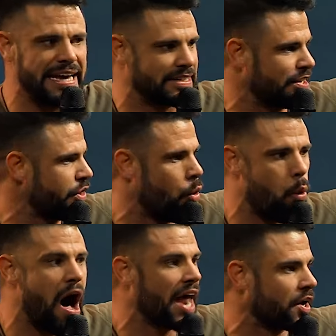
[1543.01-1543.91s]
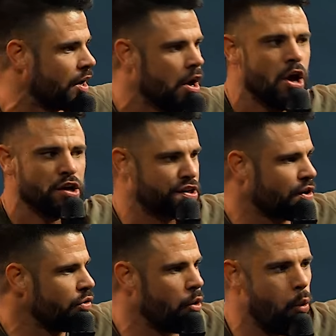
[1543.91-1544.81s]
get to the water,
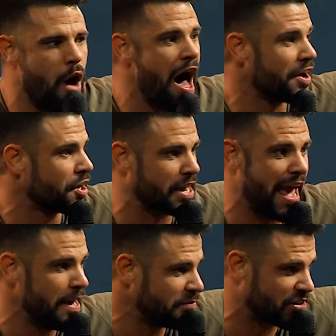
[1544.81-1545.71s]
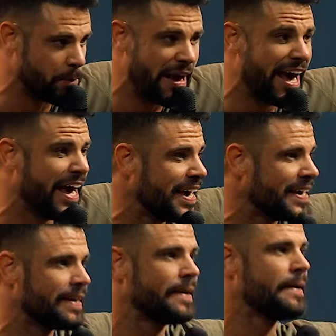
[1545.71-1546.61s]
so the water came to me.